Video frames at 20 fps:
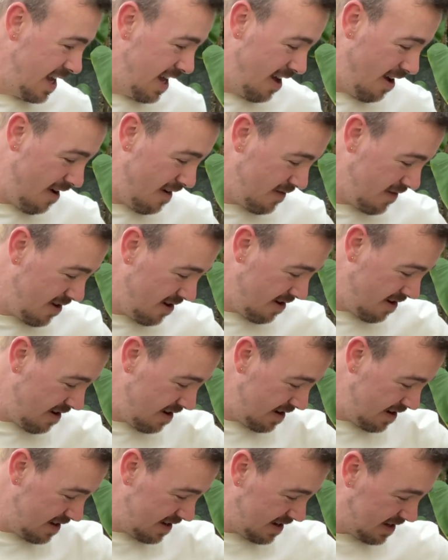I've
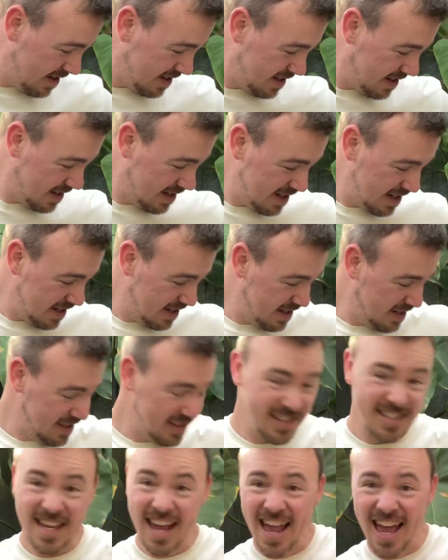got
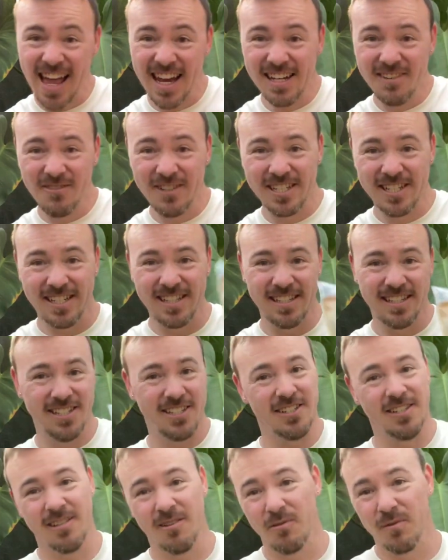sand, which is
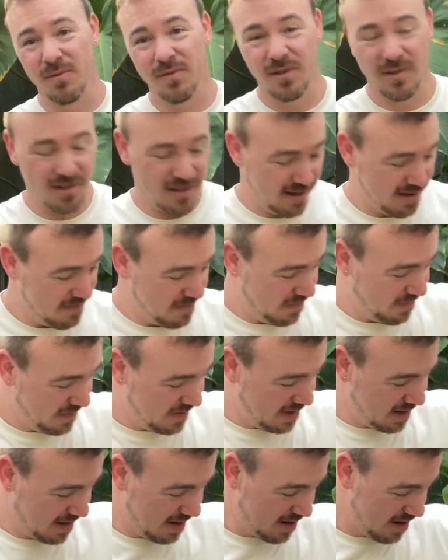just good for
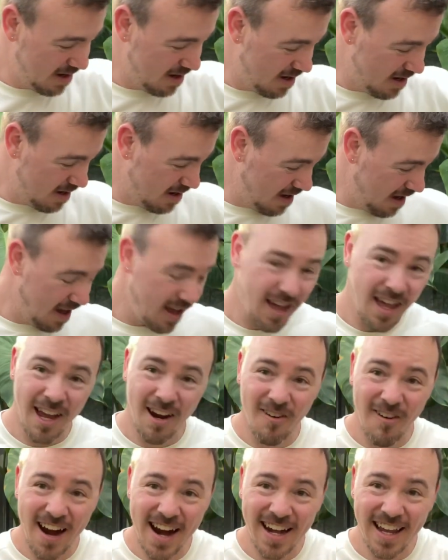
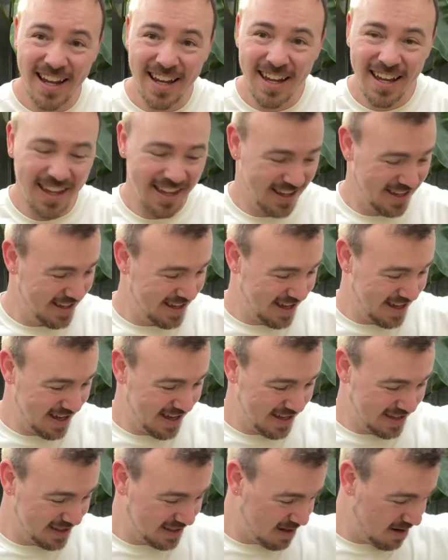aerating,
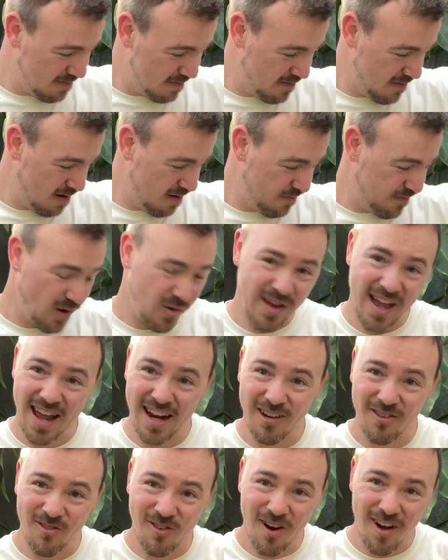some
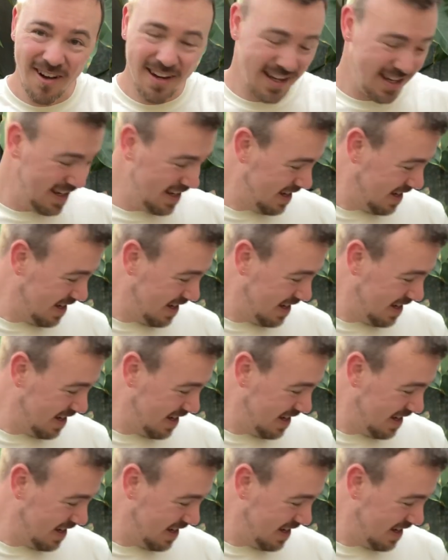volcanic rock,